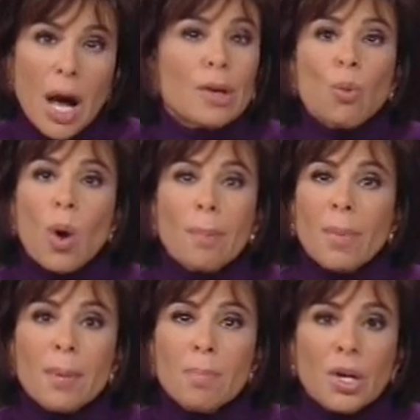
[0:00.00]
I don't want
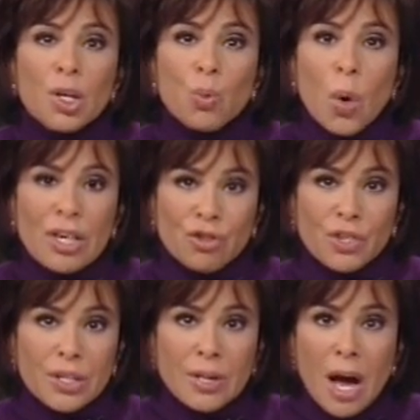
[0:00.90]
my money
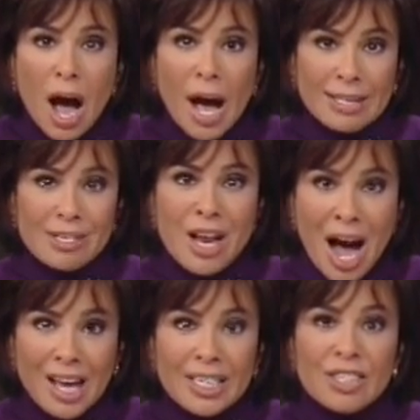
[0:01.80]
wasted on
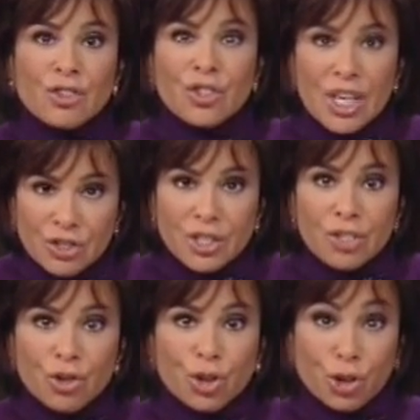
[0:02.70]

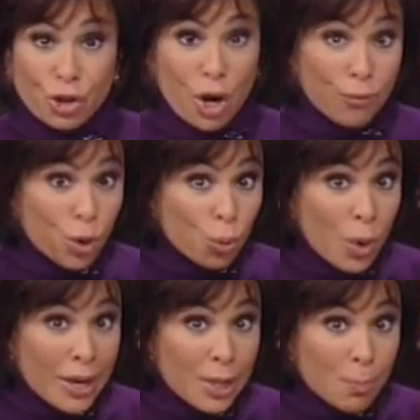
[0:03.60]
non-existent
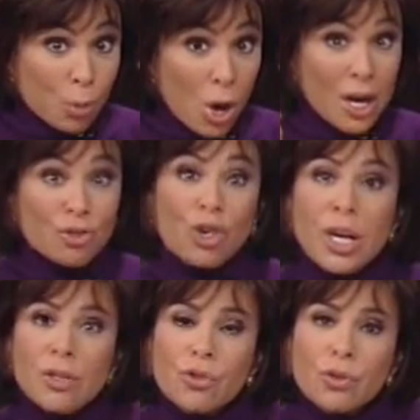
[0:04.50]
shovel-ready
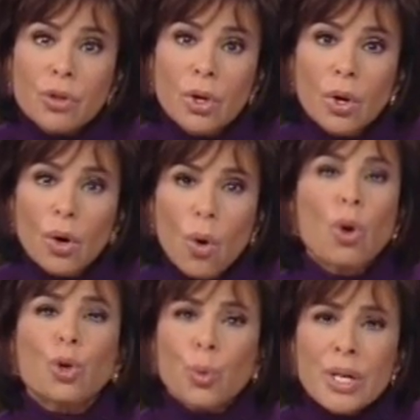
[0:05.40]
projects
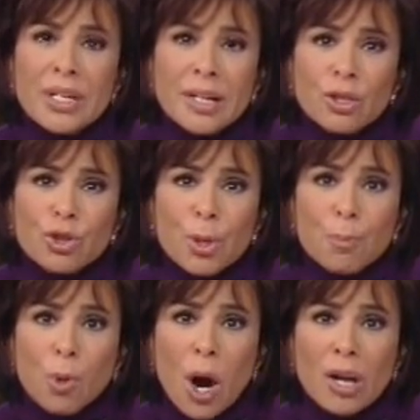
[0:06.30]
or green energy
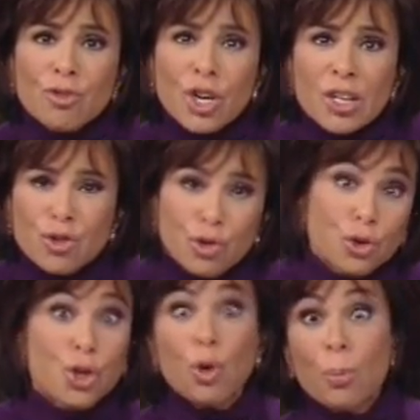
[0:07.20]
projects
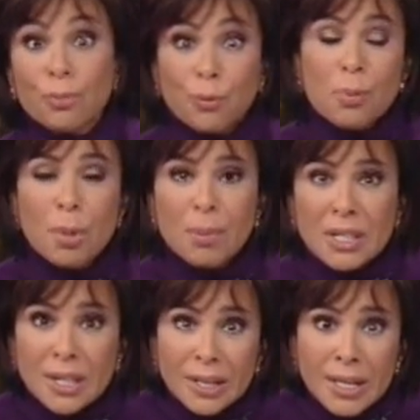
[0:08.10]
doomed from the
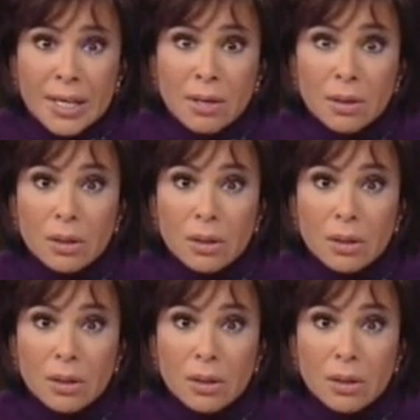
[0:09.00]
beginning.